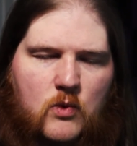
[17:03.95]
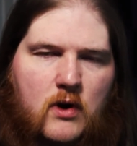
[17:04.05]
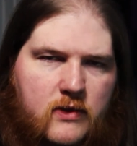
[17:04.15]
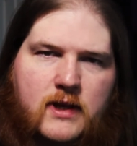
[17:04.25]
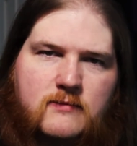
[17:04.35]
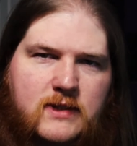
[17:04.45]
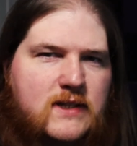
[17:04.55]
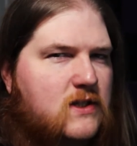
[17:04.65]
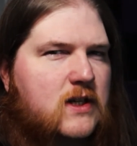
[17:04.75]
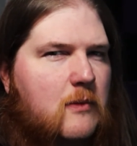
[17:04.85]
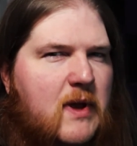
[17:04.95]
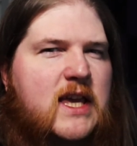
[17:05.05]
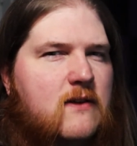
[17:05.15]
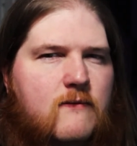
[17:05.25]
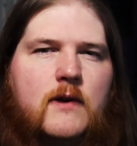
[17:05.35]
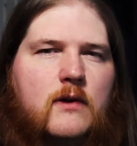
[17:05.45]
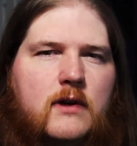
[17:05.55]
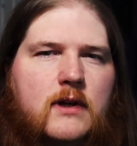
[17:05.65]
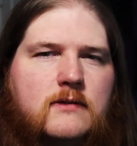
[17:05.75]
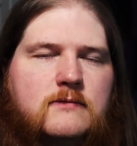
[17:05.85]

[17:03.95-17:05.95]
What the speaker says: worth it. It's going to make you feel good.